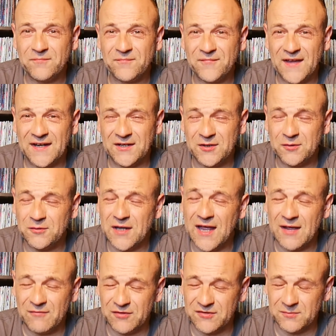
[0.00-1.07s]
Thank you
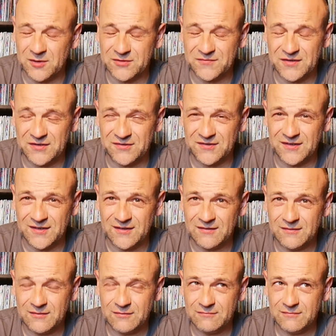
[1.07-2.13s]
ever so much, VC.
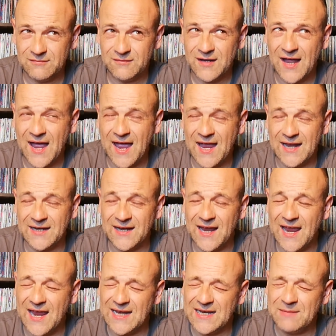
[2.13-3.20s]
And
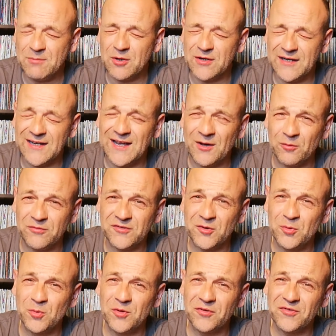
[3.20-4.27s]
anybody else who
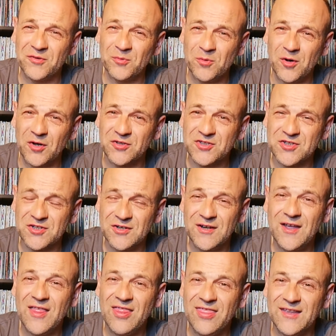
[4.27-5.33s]
wants to watch
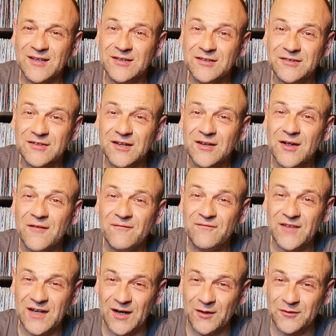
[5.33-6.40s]
these
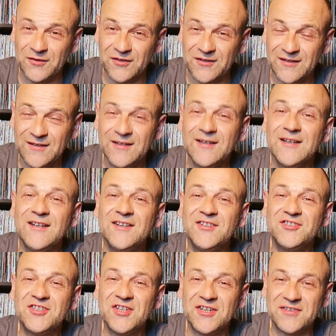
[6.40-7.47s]
videos.
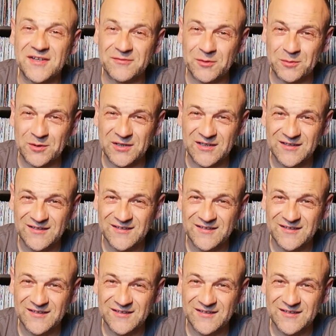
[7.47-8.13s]
Cheers, everybody.